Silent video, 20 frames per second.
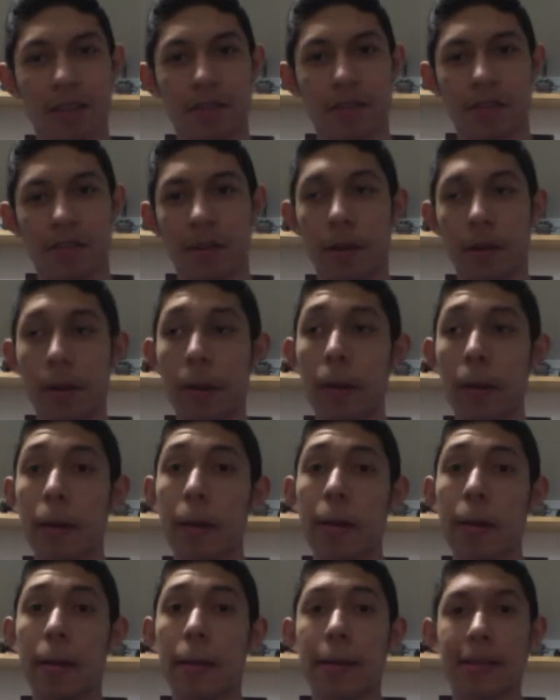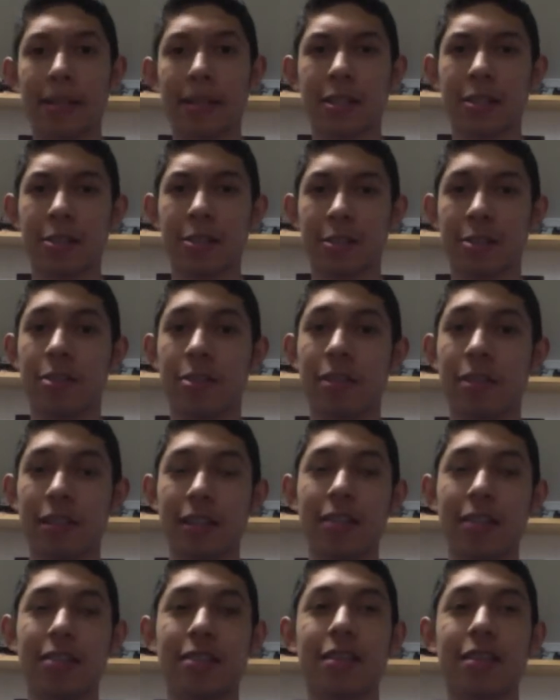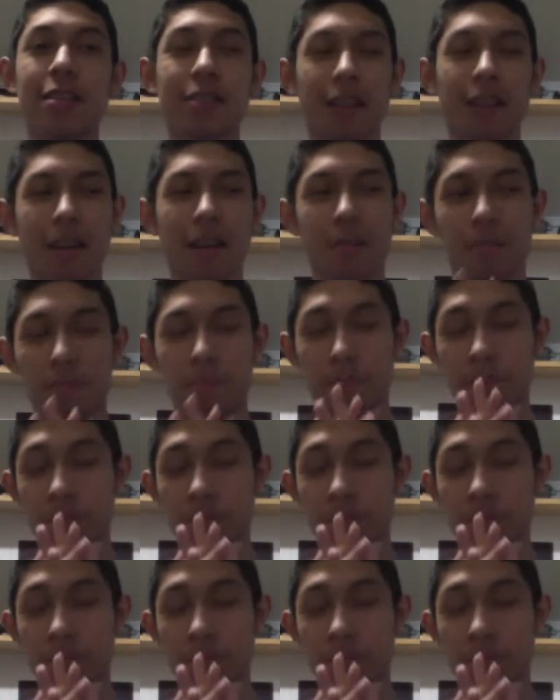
like it's just and this is like a